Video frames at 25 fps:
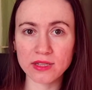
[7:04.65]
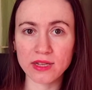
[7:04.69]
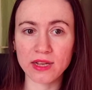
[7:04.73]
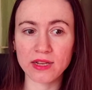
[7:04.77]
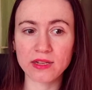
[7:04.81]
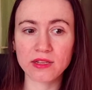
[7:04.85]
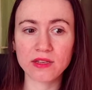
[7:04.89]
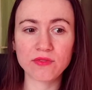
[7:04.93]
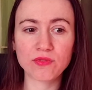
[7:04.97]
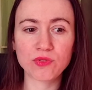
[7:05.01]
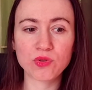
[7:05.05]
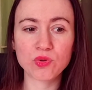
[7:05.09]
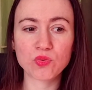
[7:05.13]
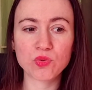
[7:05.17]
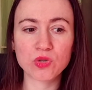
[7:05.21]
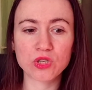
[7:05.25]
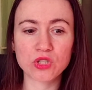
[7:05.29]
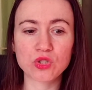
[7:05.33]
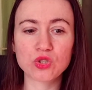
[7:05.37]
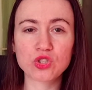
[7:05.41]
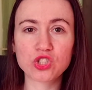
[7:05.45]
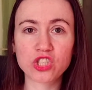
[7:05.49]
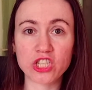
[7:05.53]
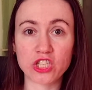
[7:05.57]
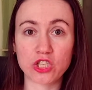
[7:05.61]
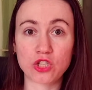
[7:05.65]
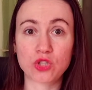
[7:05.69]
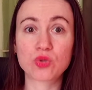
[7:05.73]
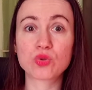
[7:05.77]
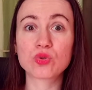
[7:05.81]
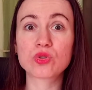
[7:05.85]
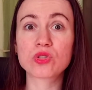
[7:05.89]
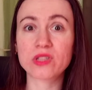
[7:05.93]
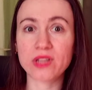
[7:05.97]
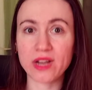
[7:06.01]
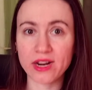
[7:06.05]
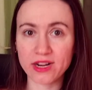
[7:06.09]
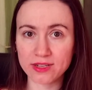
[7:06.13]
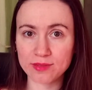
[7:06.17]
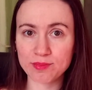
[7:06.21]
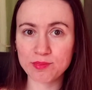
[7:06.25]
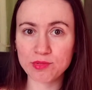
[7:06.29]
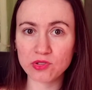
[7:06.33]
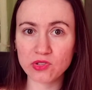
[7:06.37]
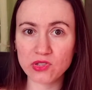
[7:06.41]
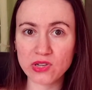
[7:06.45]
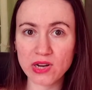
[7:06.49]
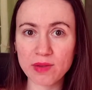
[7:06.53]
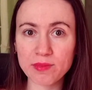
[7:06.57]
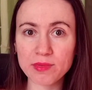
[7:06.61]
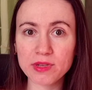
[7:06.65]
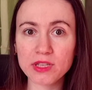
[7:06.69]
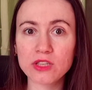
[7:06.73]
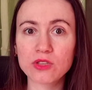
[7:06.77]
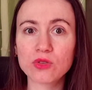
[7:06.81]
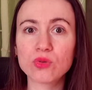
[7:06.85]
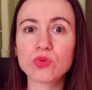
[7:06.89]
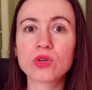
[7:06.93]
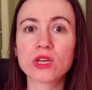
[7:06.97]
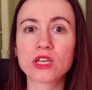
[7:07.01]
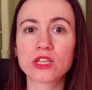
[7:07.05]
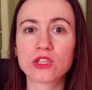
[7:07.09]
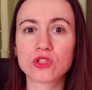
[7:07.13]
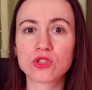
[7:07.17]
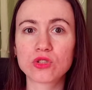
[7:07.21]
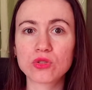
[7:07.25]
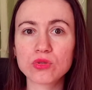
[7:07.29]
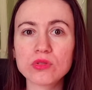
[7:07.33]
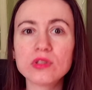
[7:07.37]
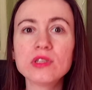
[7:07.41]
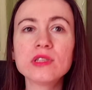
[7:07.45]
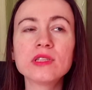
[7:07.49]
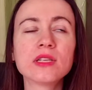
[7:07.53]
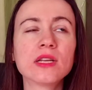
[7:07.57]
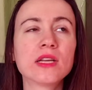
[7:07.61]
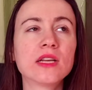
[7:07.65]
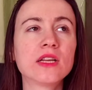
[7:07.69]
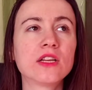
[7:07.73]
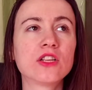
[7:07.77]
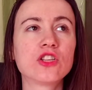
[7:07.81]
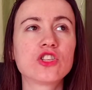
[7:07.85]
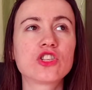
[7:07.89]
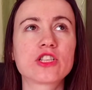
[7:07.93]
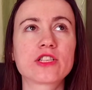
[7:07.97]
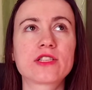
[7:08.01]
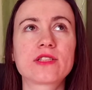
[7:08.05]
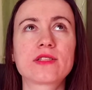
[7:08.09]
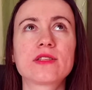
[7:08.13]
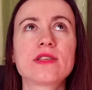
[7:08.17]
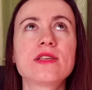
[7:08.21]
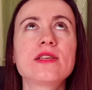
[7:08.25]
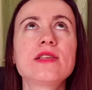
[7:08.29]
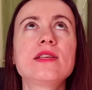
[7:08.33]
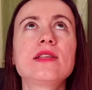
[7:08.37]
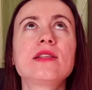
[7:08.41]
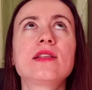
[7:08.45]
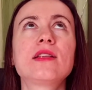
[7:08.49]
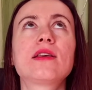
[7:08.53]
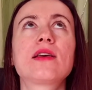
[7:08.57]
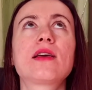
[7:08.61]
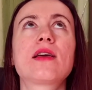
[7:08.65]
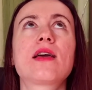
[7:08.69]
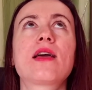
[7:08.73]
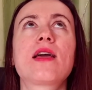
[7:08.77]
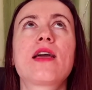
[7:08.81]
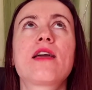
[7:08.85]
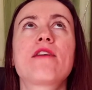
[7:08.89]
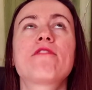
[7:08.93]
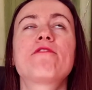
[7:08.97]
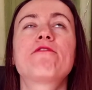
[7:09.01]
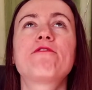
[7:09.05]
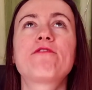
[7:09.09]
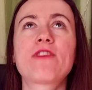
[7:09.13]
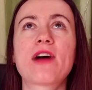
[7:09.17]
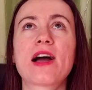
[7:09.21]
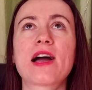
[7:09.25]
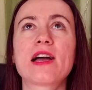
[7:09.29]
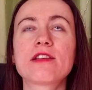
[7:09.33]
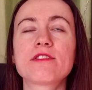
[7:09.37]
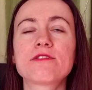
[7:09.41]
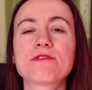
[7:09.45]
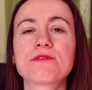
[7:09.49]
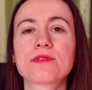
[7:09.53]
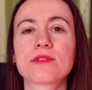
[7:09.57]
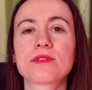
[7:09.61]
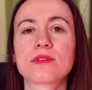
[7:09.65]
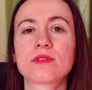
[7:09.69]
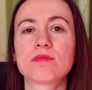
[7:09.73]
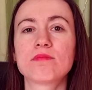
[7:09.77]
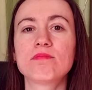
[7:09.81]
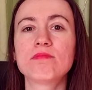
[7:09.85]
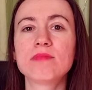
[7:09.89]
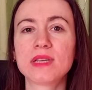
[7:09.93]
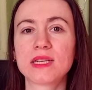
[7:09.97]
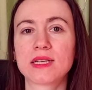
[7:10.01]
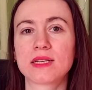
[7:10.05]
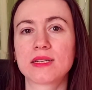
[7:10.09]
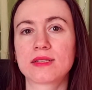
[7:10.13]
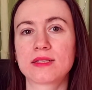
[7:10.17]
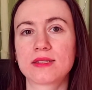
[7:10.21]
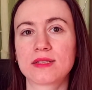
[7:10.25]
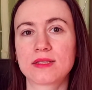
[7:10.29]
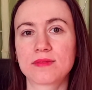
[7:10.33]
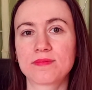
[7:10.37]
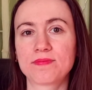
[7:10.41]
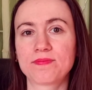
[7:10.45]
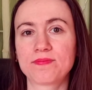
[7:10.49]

And if you want just to start programming, you can do it just in a 5 minutes.